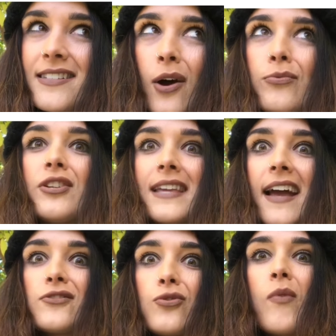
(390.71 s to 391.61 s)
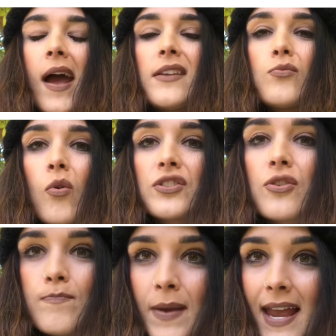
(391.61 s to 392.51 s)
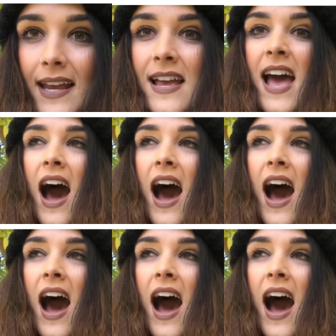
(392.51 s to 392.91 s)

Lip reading: to help you get to where you want to be.